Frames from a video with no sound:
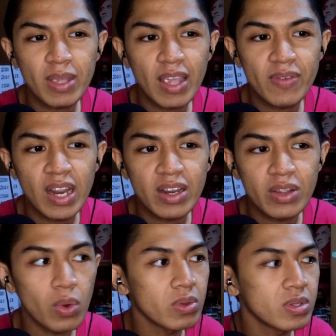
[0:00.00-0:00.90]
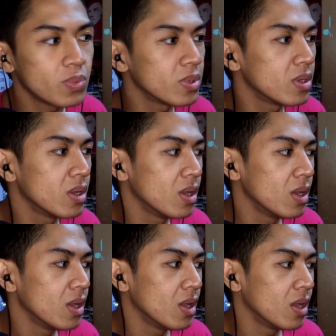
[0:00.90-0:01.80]
be given any roles that would
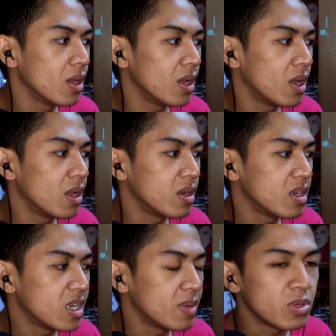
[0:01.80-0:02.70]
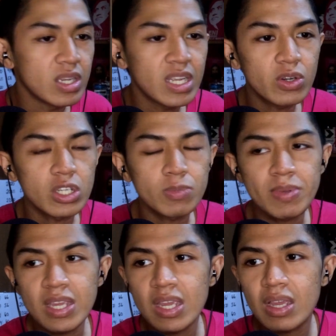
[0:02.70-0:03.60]
need them to lead or
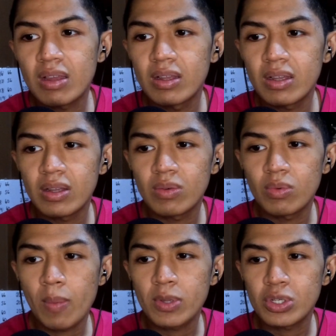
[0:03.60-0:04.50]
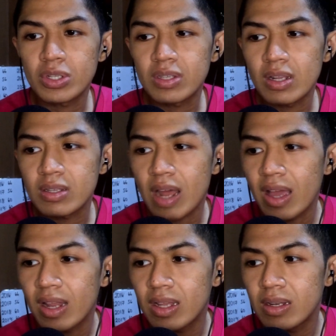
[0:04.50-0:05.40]
speak. Women should stay
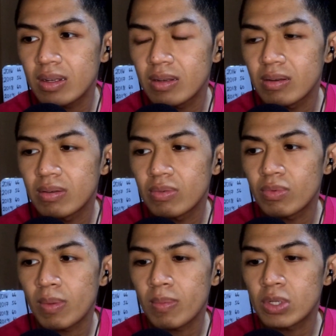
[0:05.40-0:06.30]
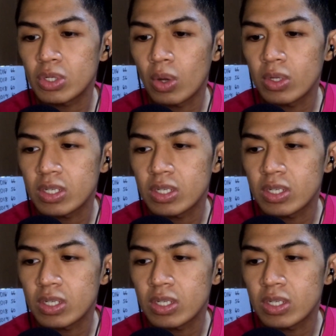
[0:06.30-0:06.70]
silent. Women should